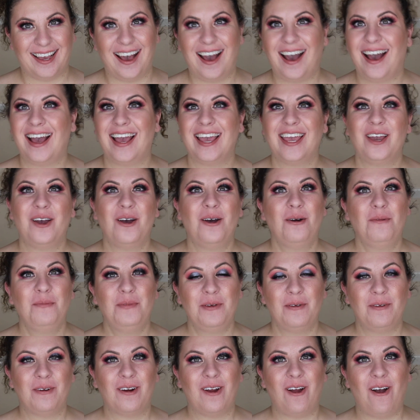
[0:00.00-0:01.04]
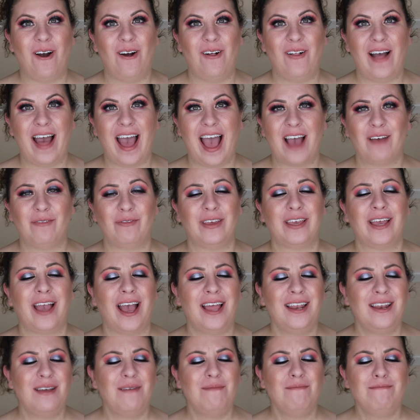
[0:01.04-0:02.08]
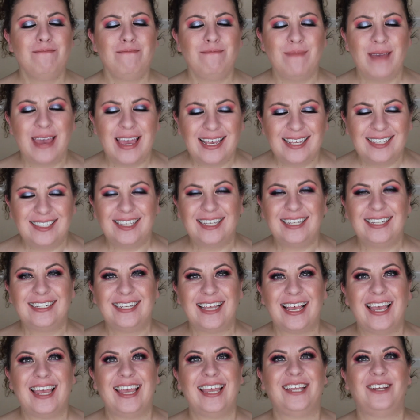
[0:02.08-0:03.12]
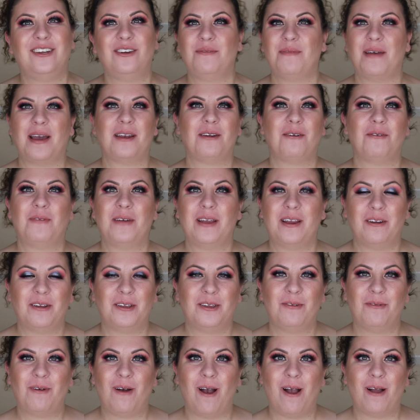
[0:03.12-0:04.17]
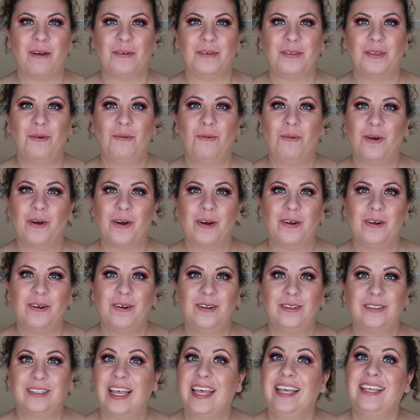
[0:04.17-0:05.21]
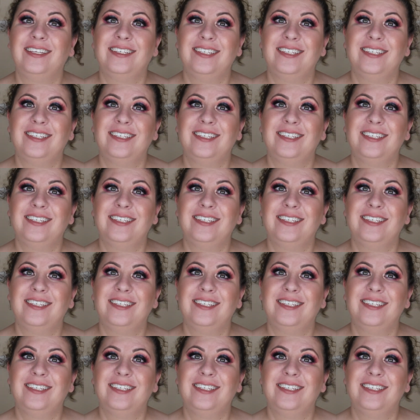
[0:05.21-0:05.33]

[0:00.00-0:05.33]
I hope you are all having an amazing day no matter where you are in the world.